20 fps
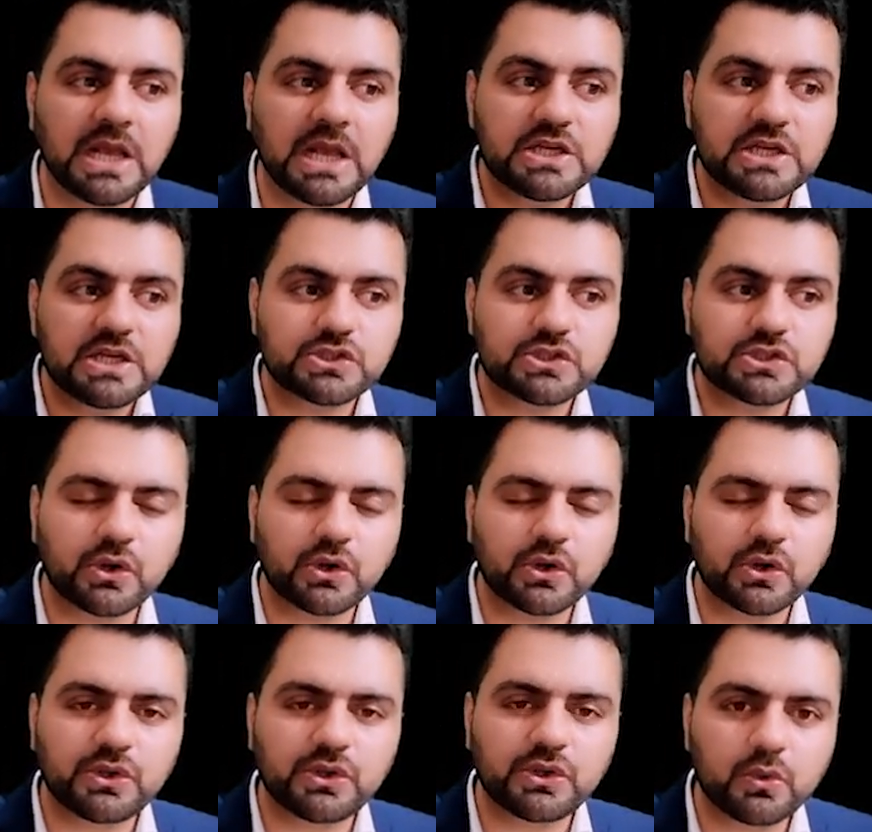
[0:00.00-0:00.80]
So
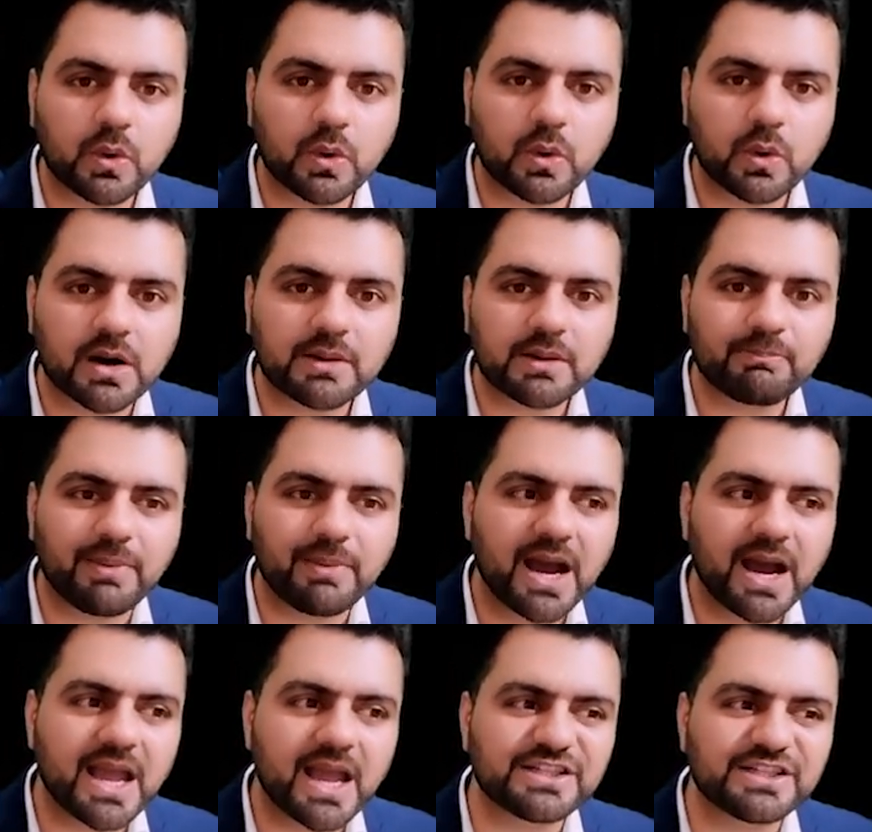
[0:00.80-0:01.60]
you are
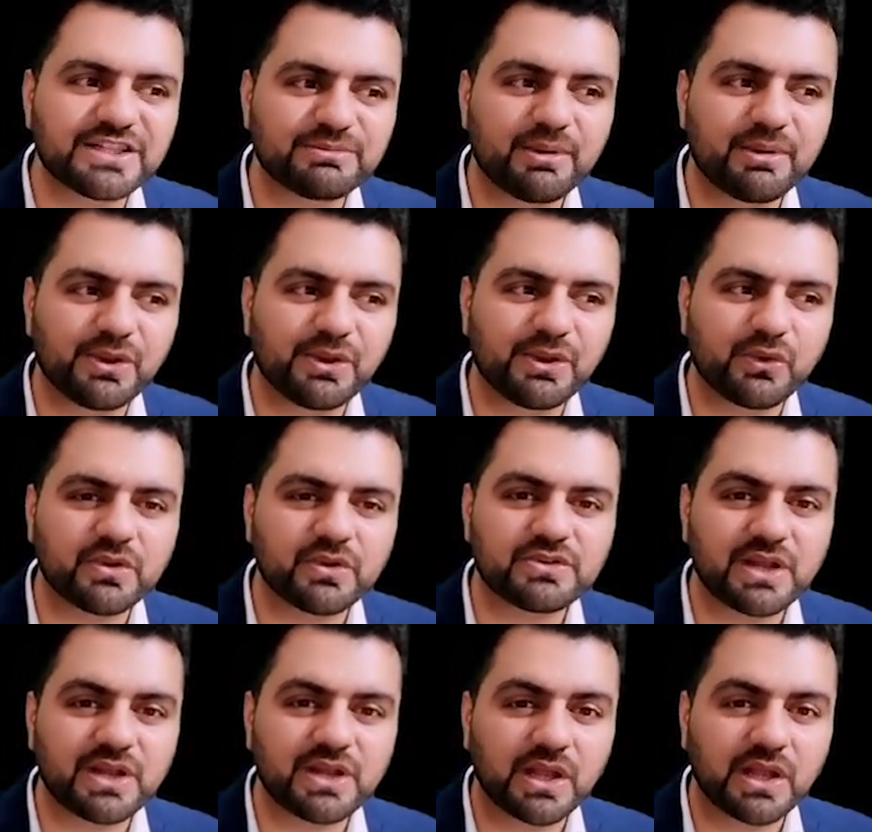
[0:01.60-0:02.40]
buying GBP
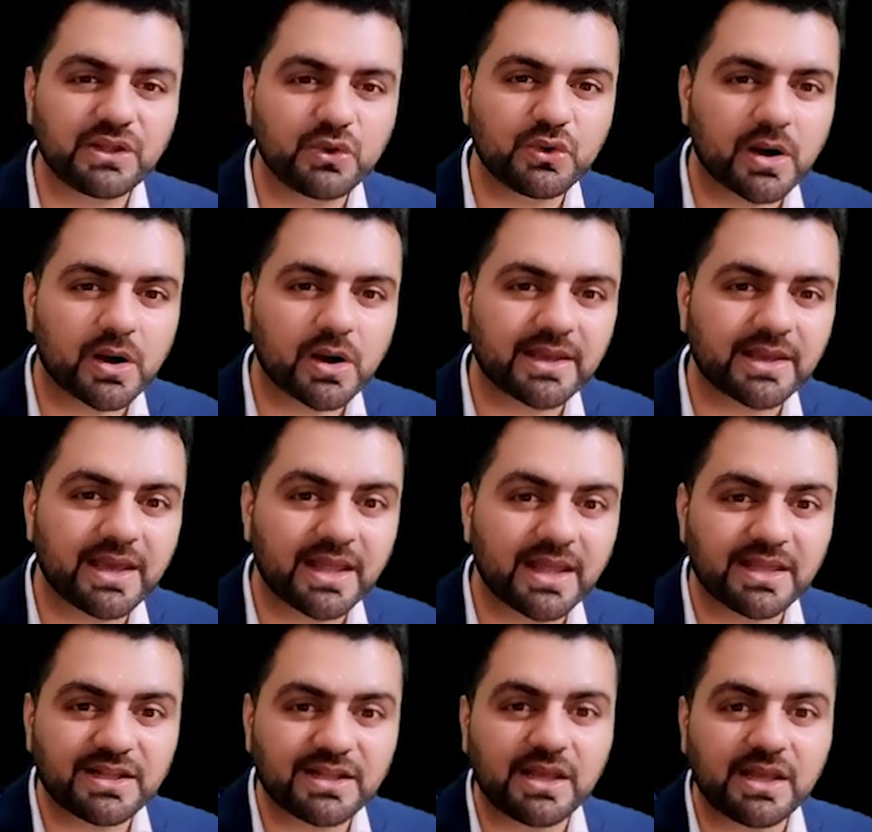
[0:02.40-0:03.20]
USD and you are
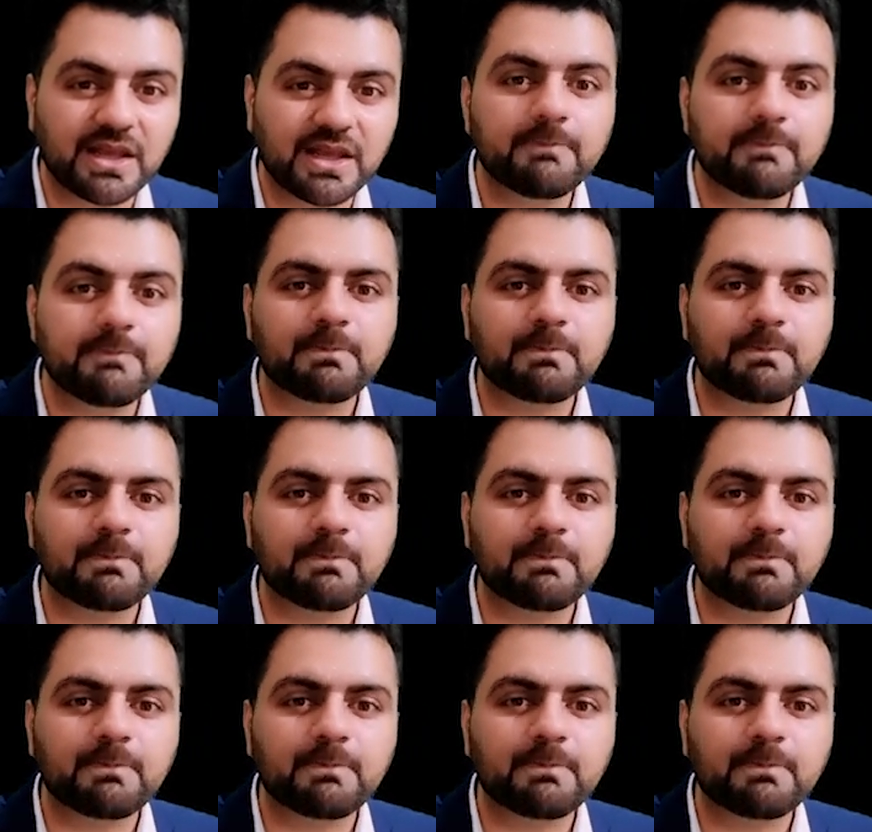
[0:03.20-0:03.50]
getting the